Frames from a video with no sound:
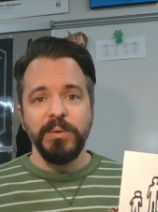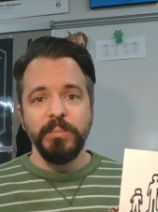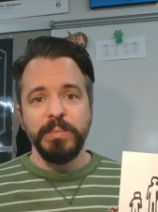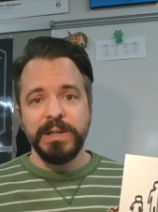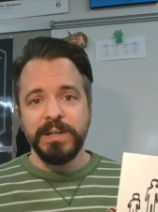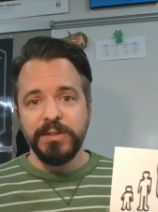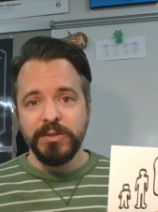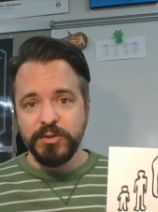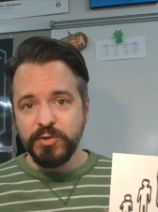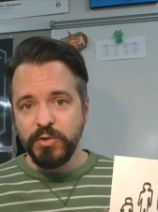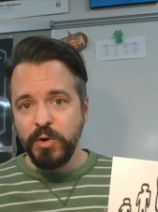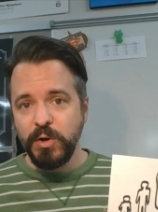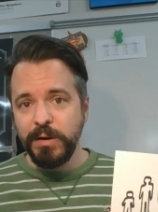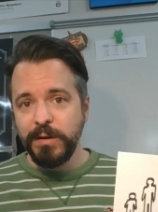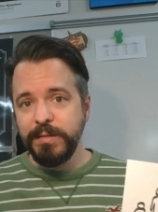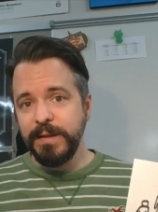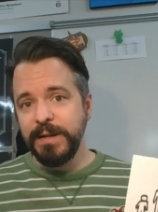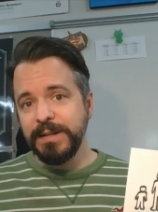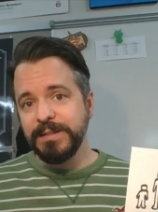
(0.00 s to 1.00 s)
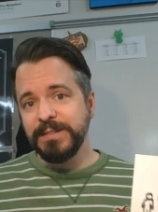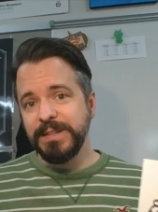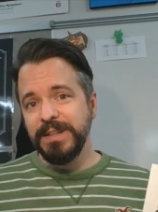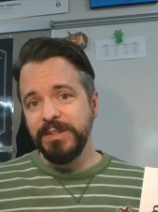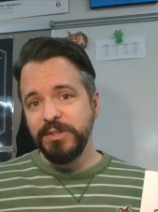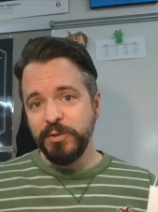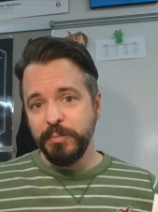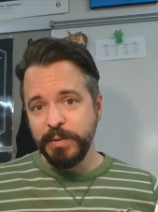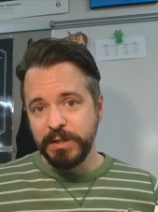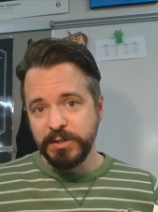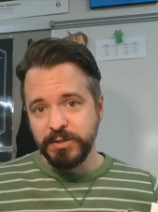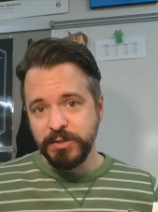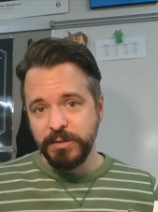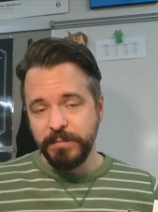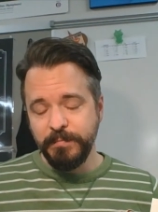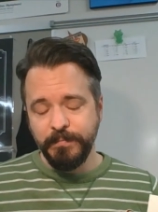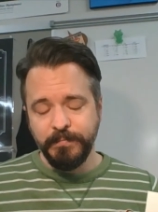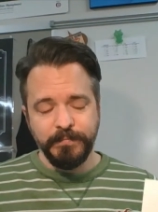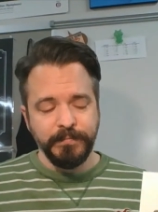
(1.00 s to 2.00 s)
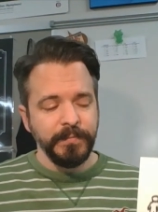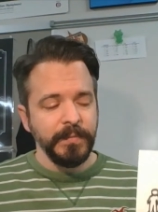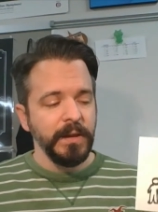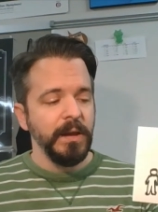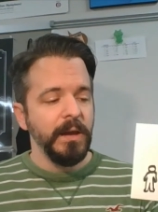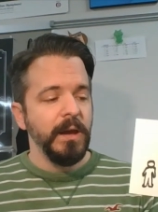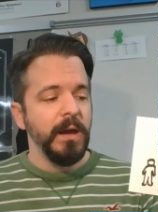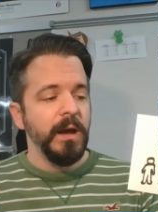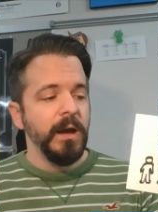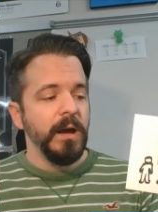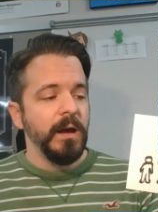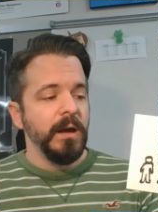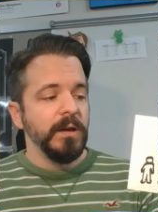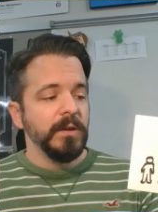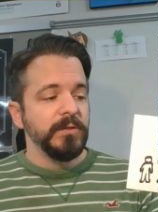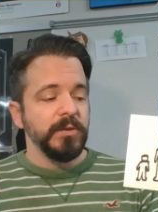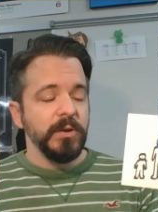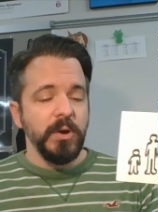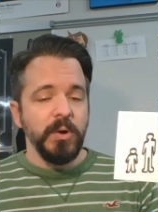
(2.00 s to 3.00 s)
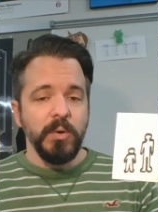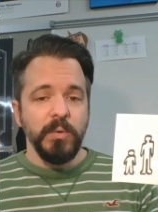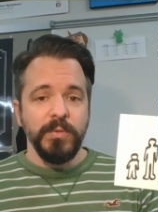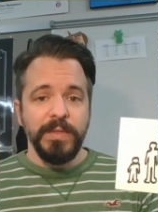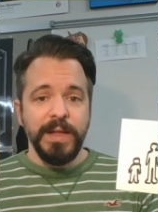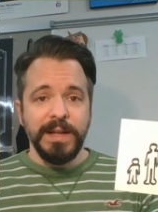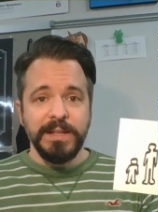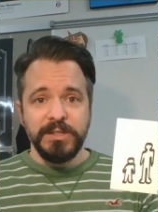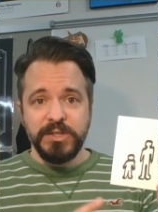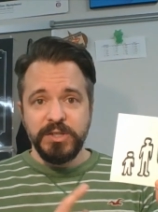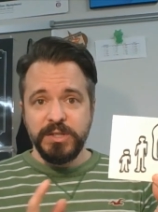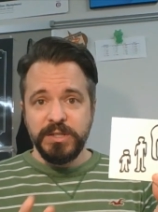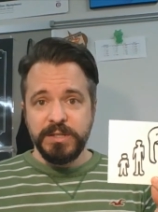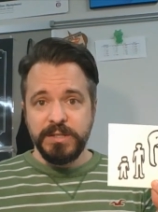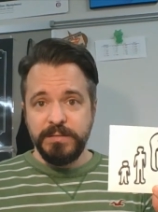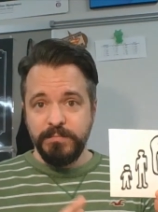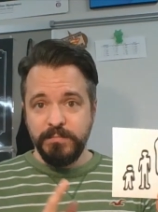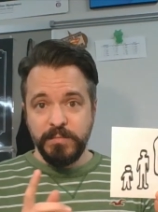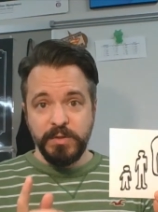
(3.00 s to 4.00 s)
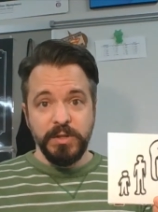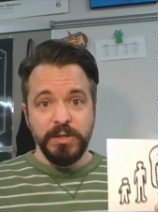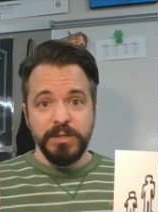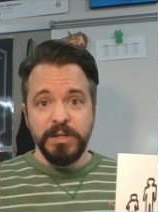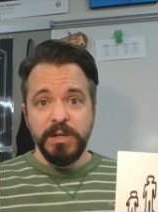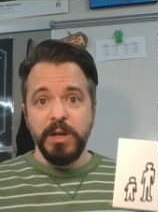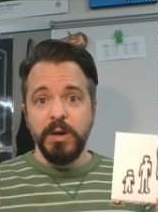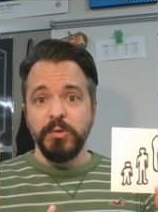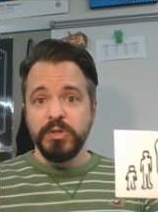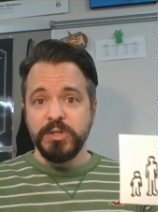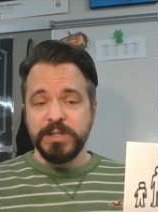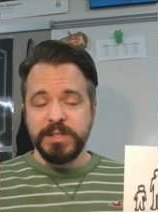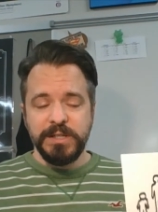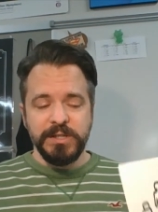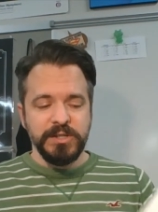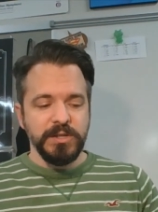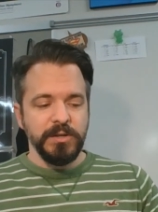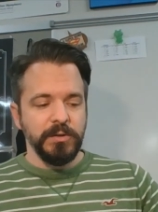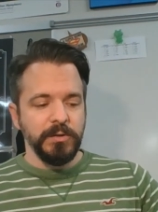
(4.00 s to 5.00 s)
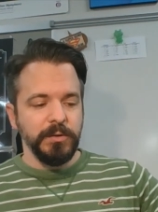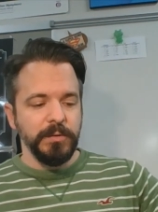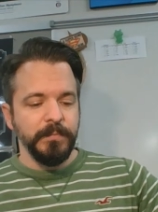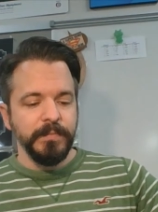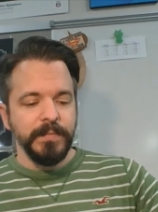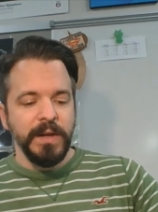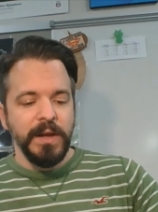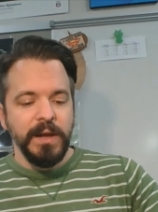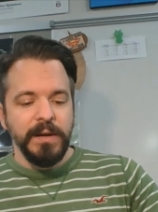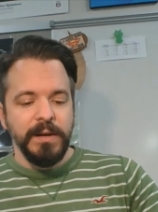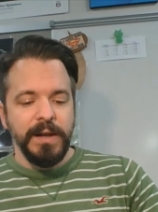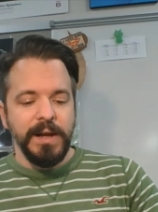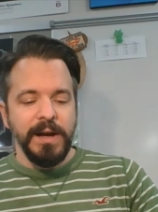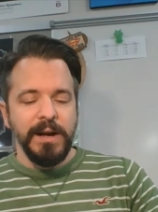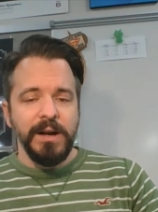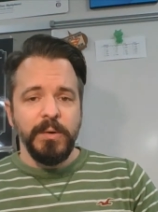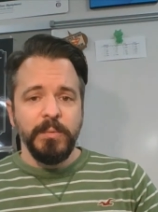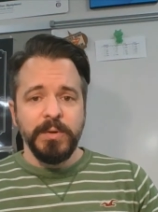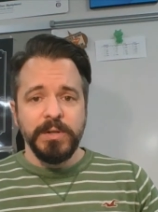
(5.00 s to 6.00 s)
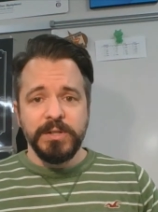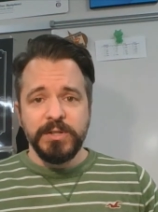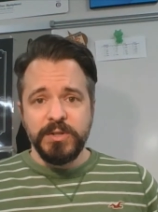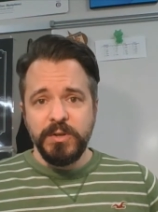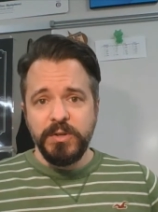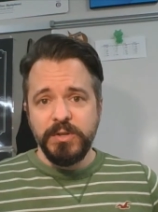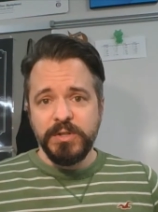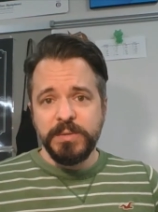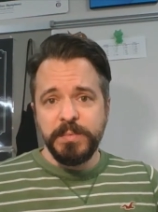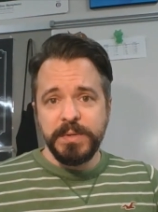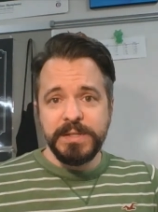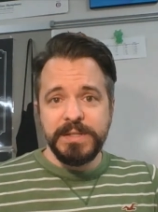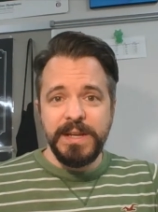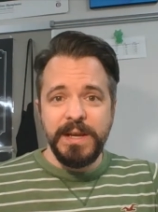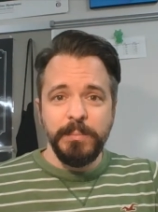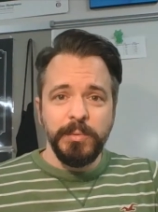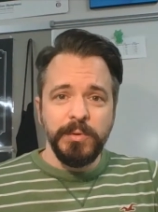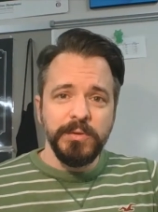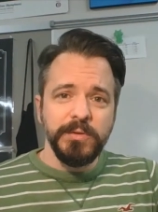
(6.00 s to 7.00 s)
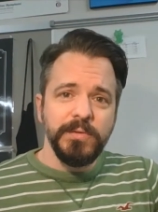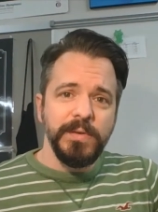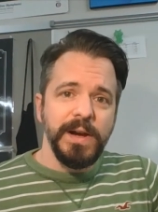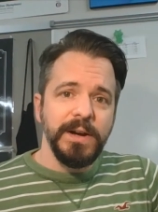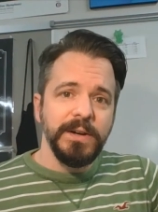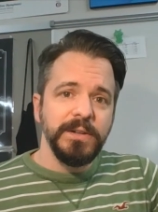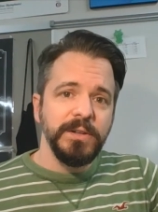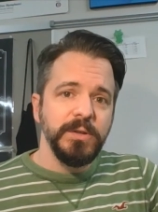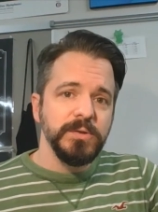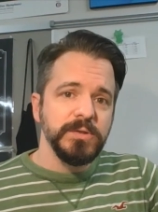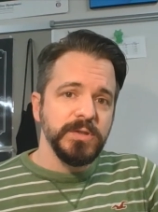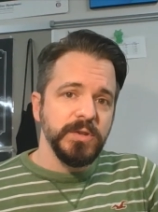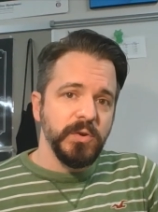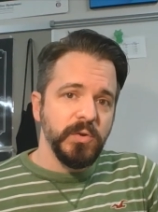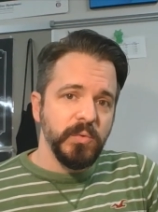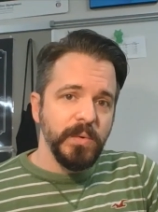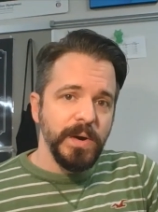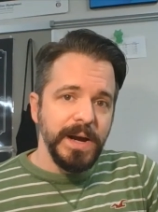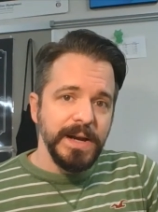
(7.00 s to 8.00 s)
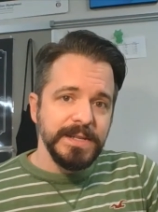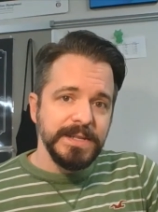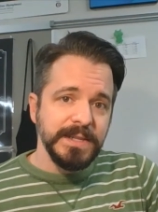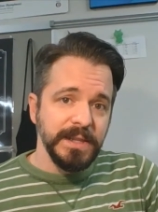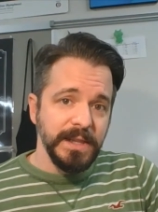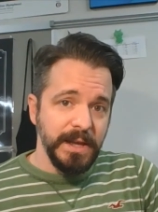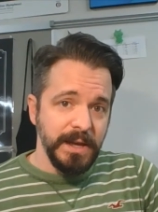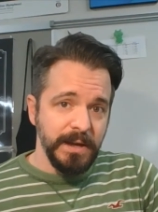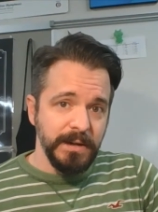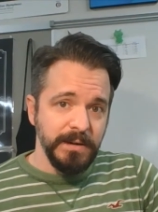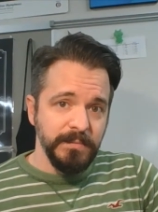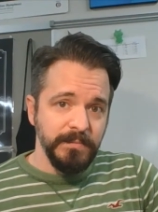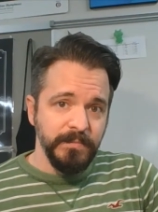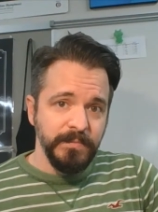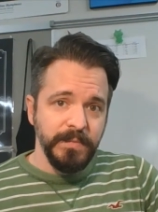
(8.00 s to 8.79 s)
big you're drawing things in your picture. So that's just good to know just in general. Now I want to show you some examples of how to use the horizon line